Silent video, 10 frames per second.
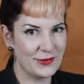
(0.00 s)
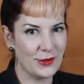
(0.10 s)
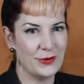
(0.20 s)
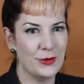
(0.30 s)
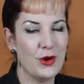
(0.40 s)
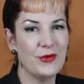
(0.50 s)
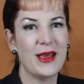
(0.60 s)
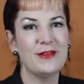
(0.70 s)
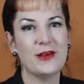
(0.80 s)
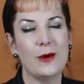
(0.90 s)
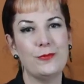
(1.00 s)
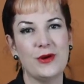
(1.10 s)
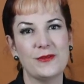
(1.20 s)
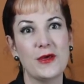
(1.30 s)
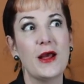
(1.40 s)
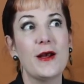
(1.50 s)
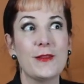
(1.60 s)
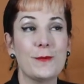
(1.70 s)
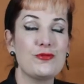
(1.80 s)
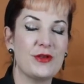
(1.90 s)
so you won't end up with
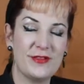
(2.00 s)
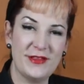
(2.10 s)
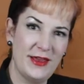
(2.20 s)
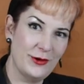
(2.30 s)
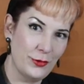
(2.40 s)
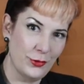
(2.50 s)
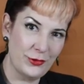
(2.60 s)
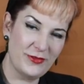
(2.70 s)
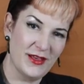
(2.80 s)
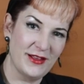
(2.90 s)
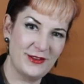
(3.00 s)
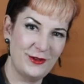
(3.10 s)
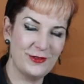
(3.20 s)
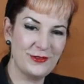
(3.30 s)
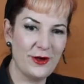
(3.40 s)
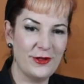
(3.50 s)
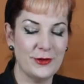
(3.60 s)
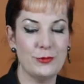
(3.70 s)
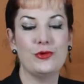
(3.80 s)
the pristine corset you started with,